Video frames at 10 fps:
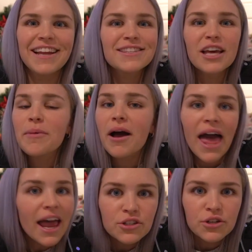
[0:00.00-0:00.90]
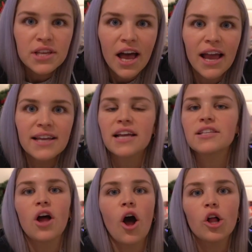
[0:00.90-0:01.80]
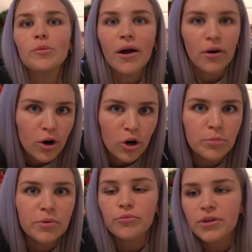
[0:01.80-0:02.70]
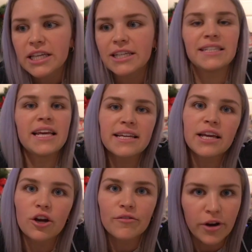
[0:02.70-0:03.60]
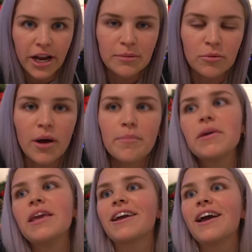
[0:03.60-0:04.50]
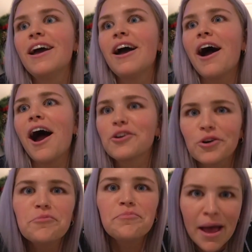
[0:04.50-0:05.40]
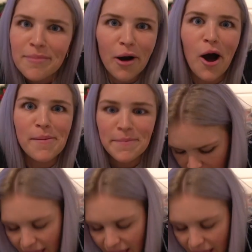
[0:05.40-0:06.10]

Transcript: It's not about exercise. It's not all about her, but really taking care of your animal and being a good pet mom.